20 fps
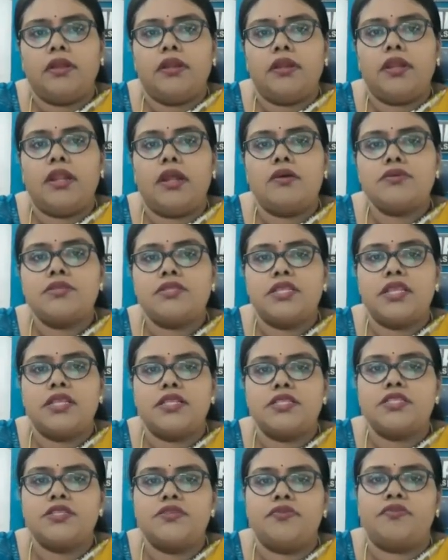Now
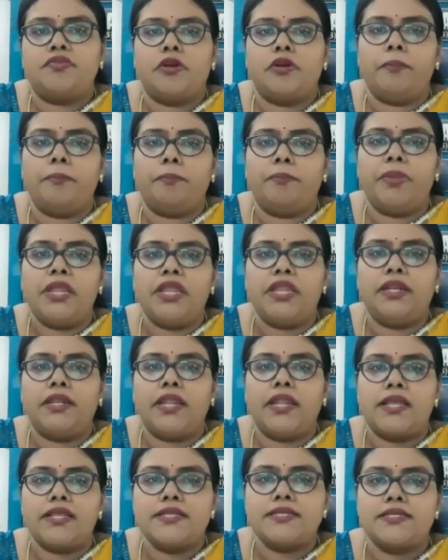since from P
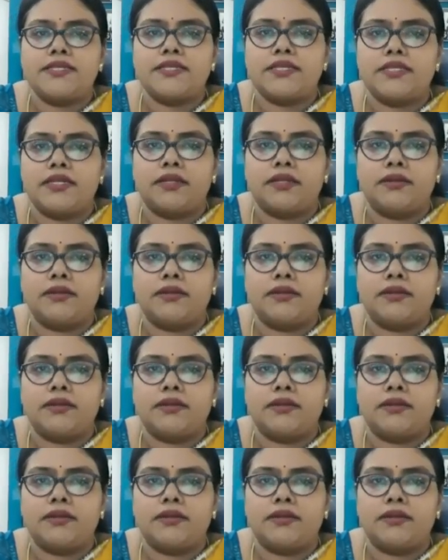test